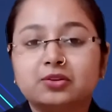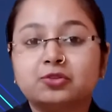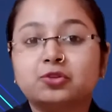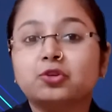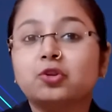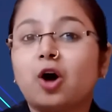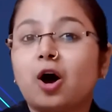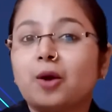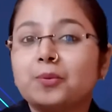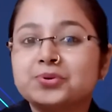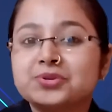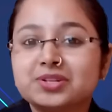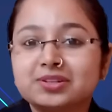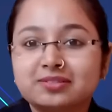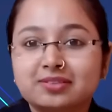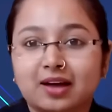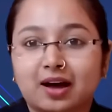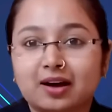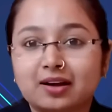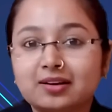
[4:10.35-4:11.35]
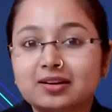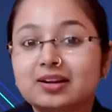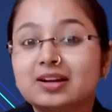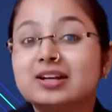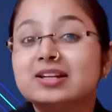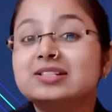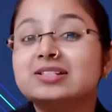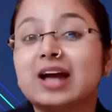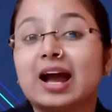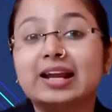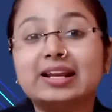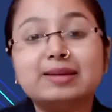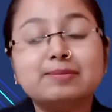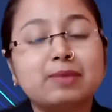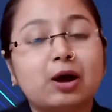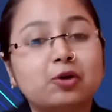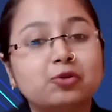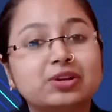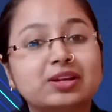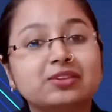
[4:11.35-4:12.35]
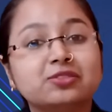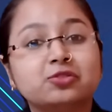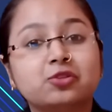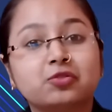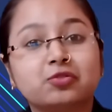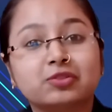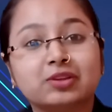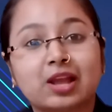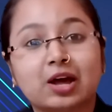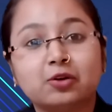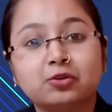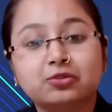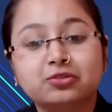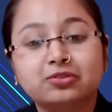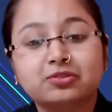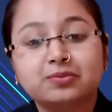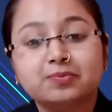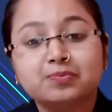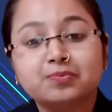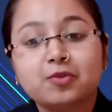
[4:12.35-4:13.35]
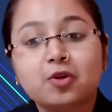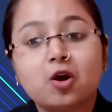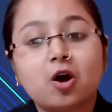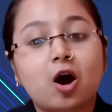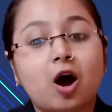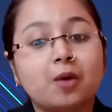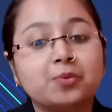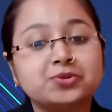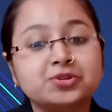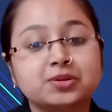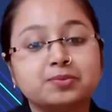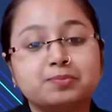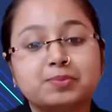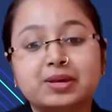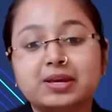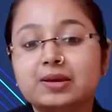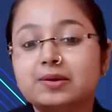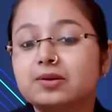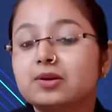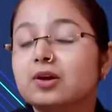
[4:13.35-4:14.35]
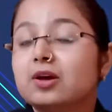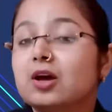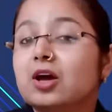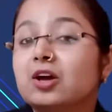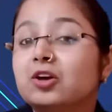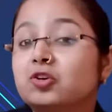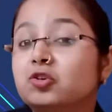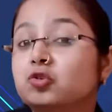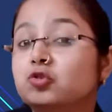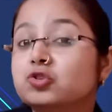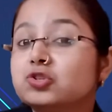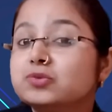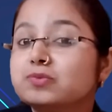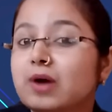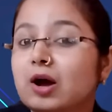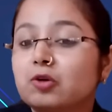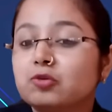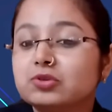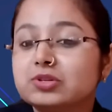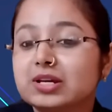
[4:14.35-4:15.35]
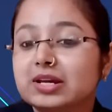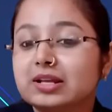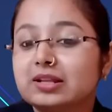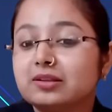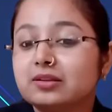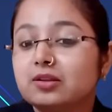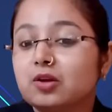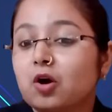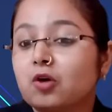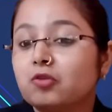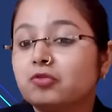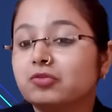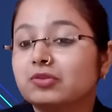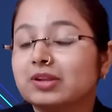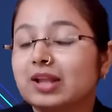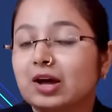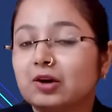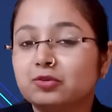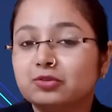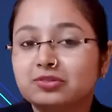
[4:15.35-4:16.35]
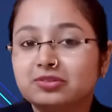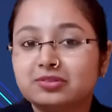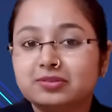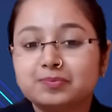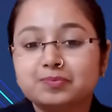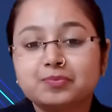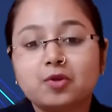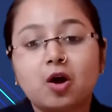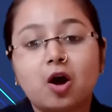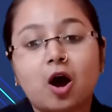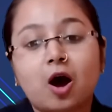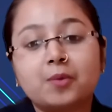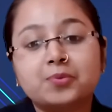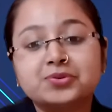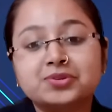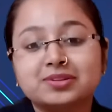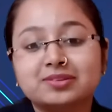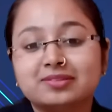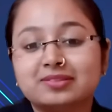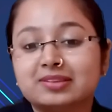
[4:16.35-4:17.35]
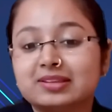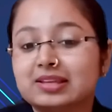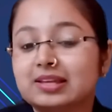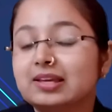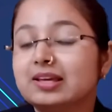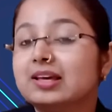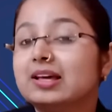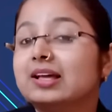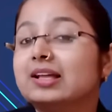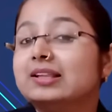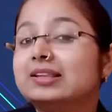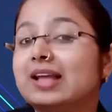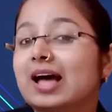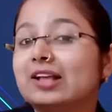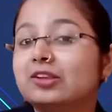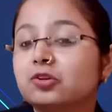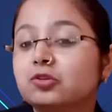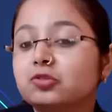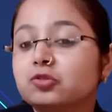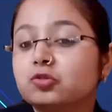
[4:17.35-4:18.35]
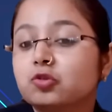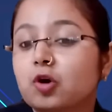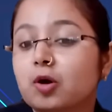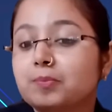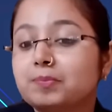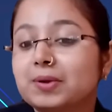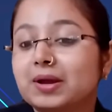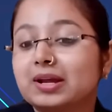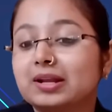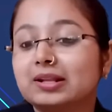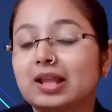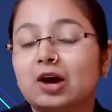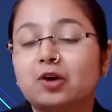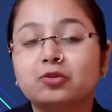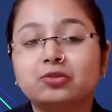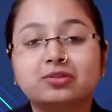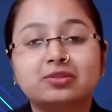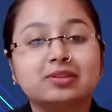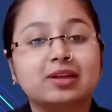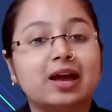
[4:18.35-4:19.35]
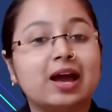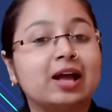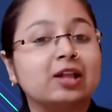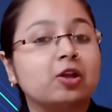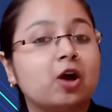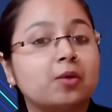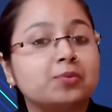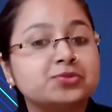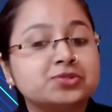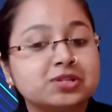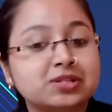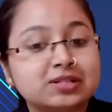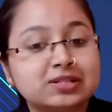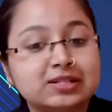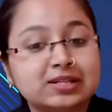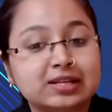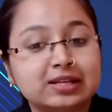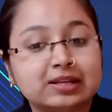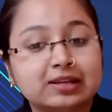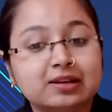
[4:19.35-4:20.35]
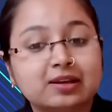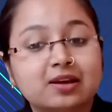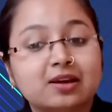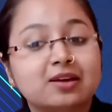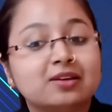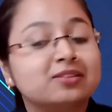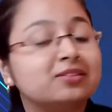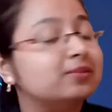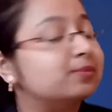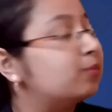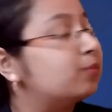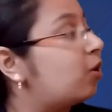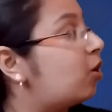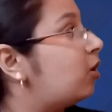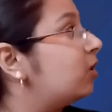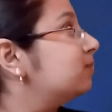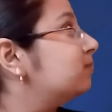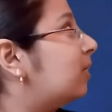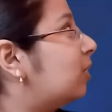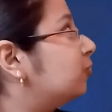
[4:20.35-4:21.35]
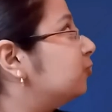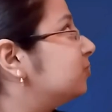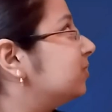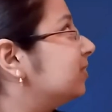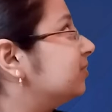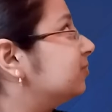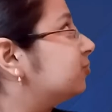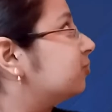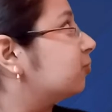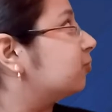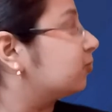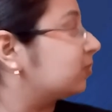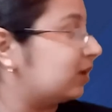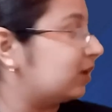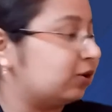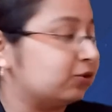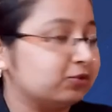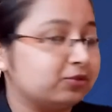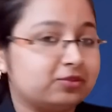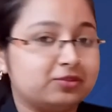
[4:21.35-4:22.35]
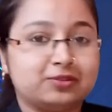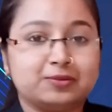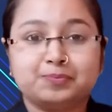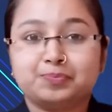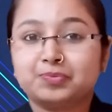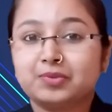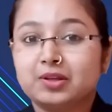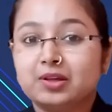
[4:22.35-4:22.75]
So the options are tiny mountains of clouds, option B, huge mountain of clouds, option C, nanoscopic clouds, and option D, small mountains of clouds.